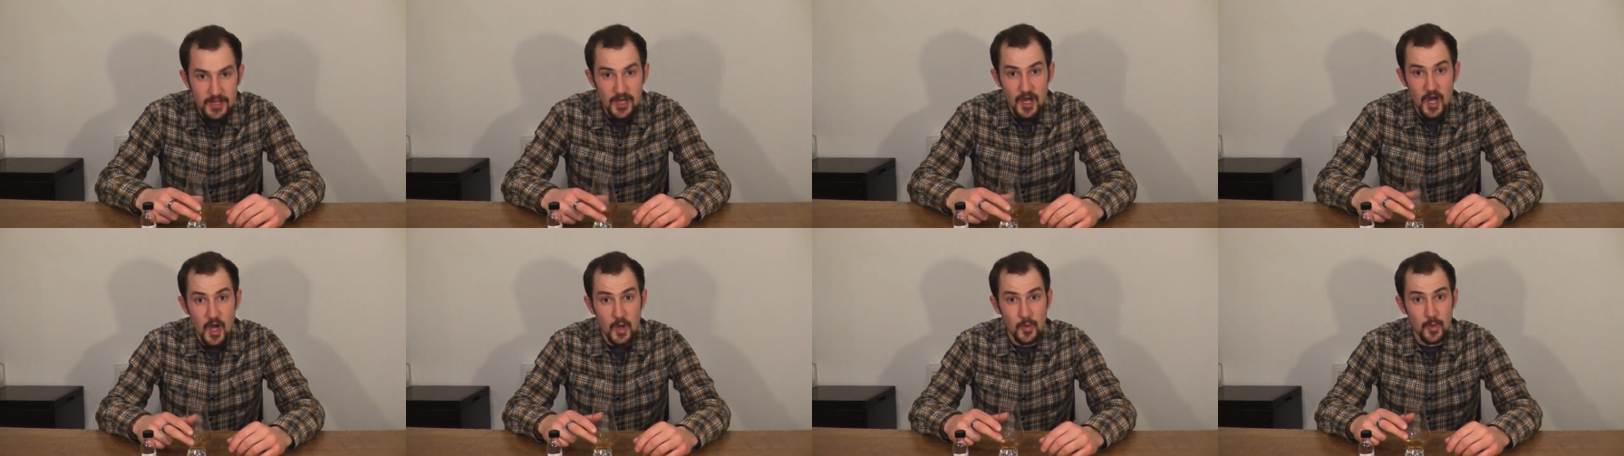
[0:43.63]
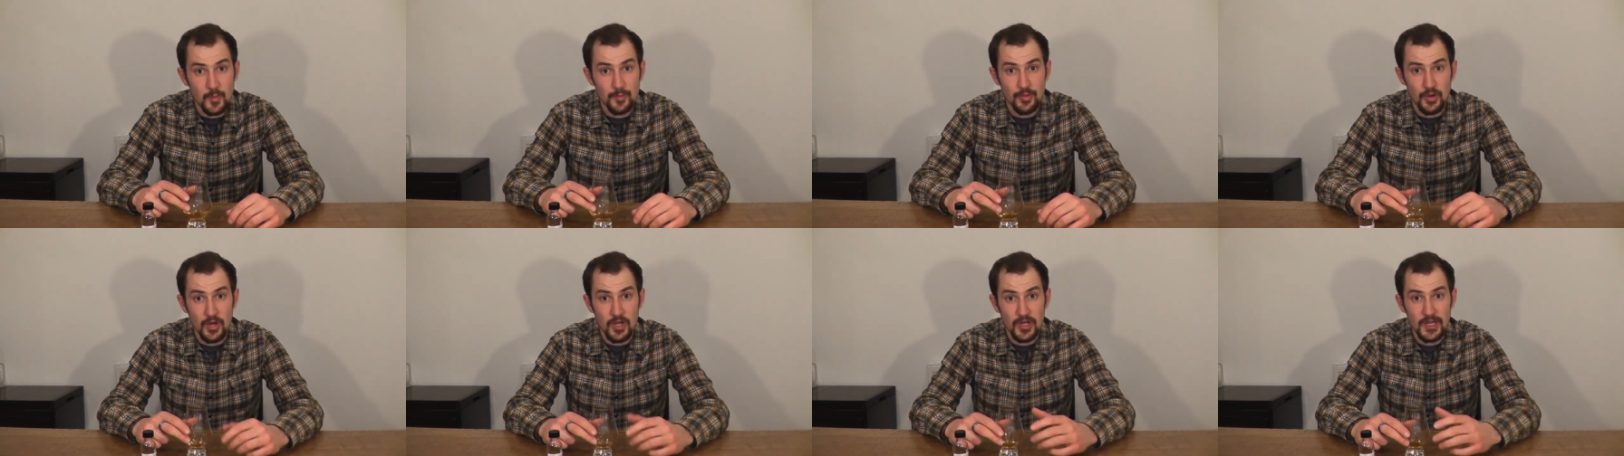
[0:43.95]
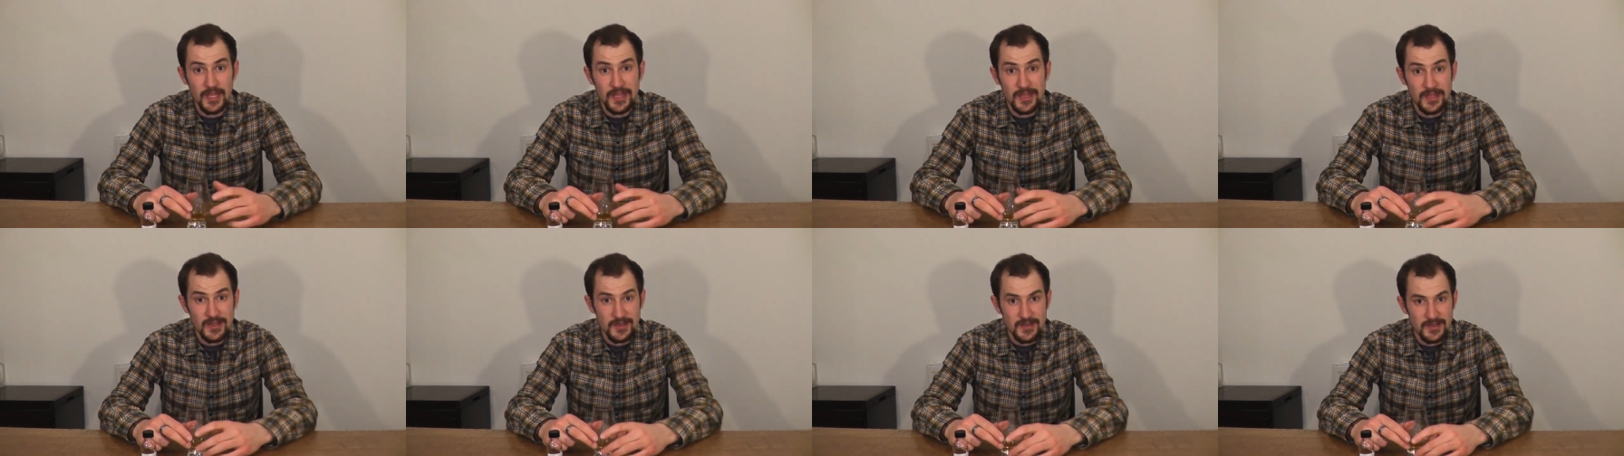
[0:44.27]
I will put a
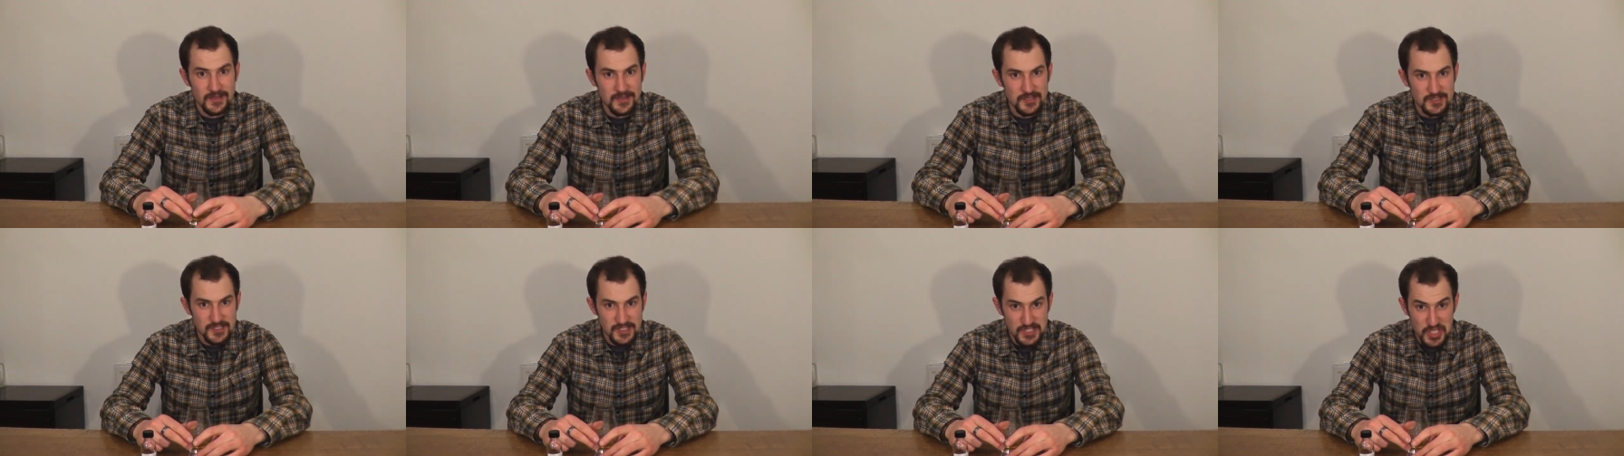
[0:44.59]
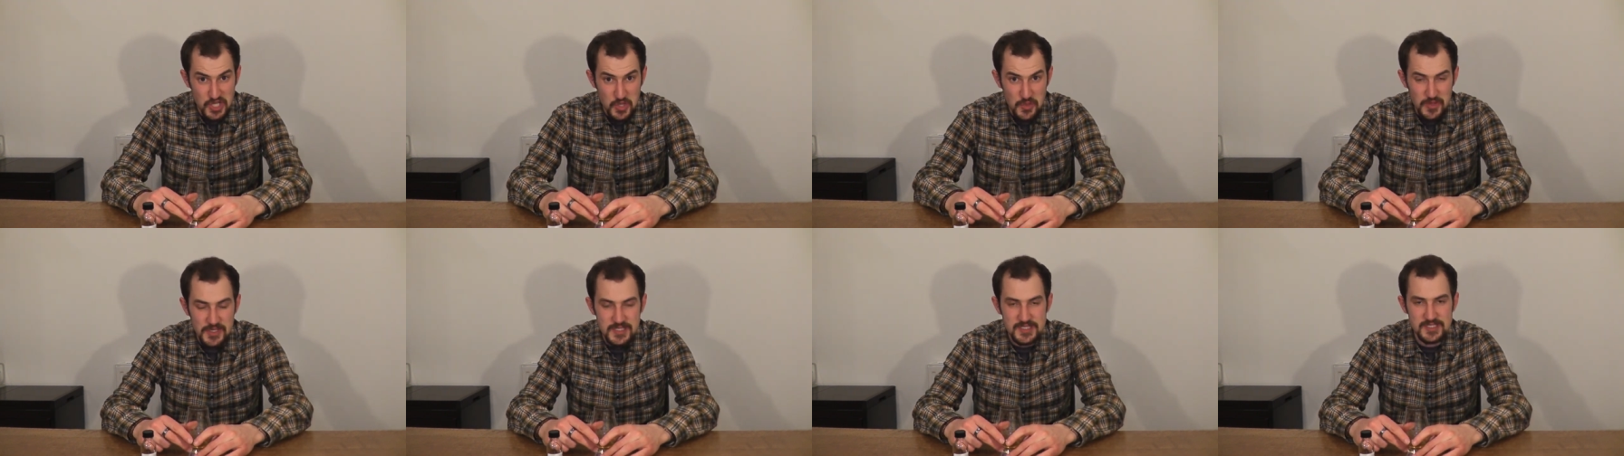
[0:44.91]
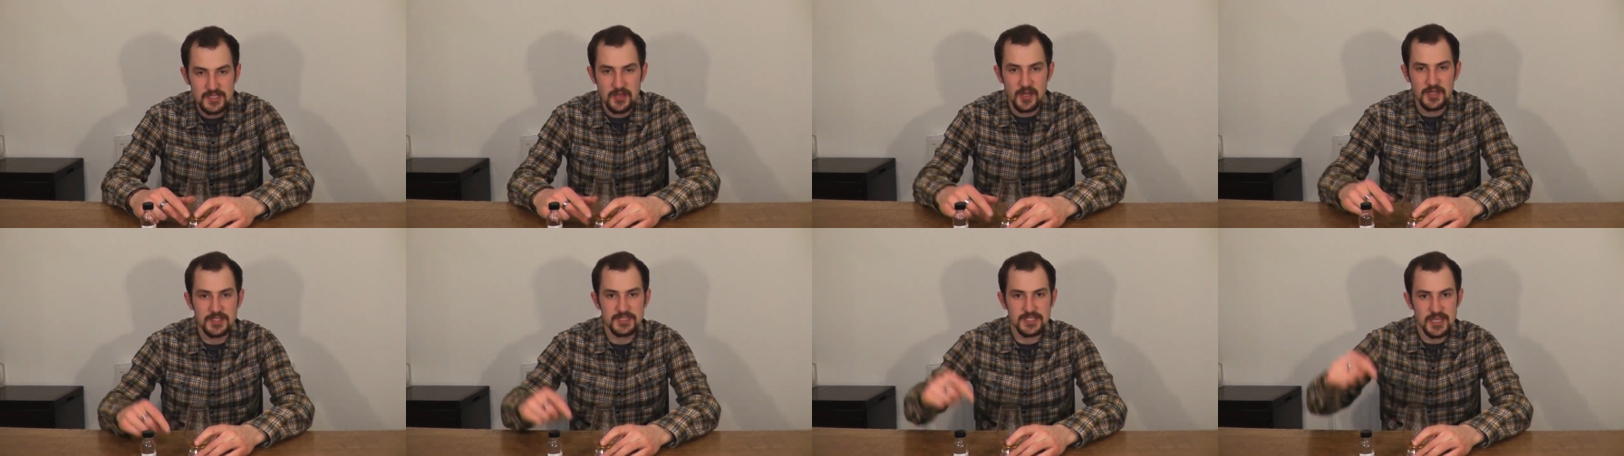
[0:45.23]
link to his
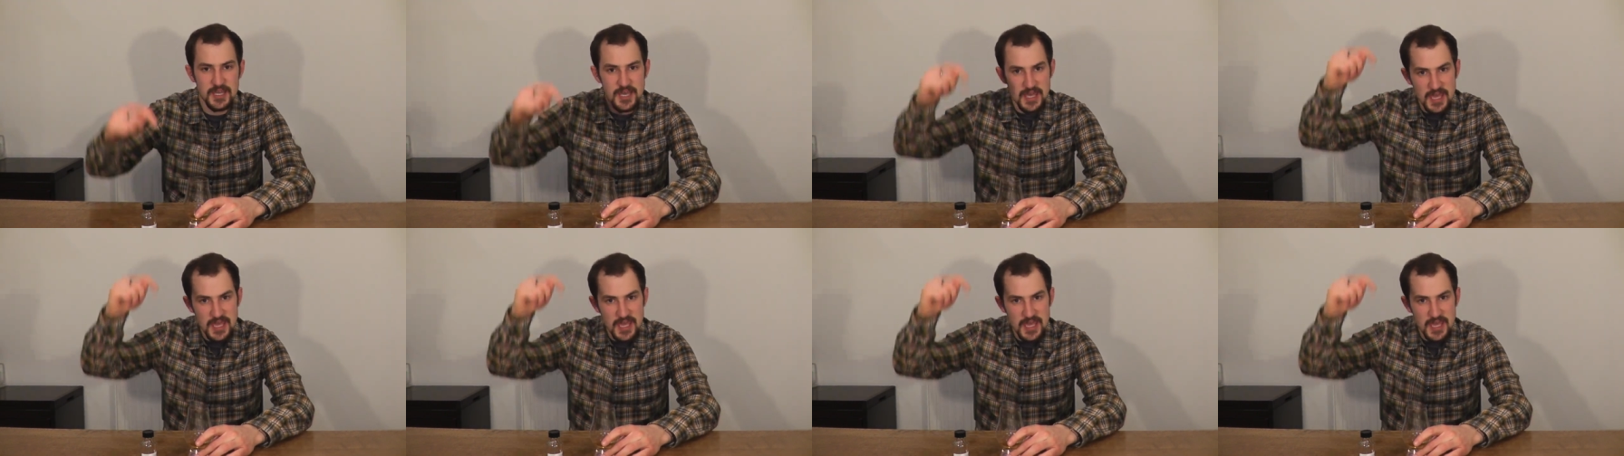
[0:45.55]
site